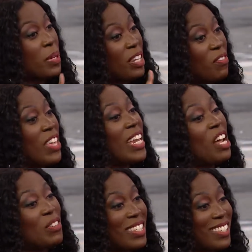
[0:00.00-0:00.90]
But if they
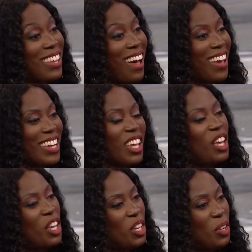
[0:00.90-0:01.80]
now decide,
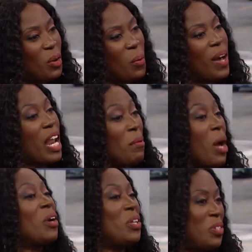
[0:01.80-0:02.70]
you know what, I'm
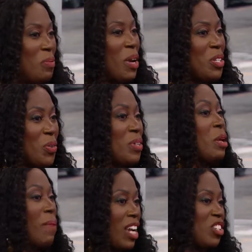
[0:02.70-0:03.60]
not going to do my chores,
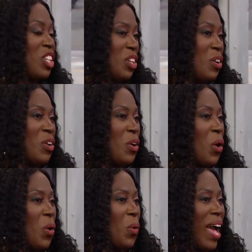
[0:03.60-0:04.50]
I'm actually going to
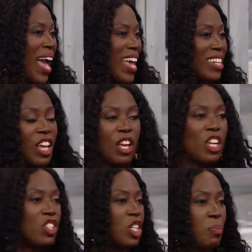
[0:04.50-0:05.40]
go and
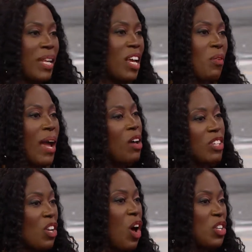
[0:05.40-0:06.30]
just play around
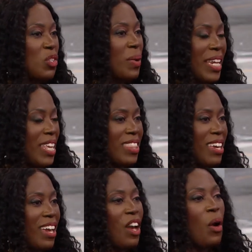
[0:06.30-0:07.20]
and not do anything,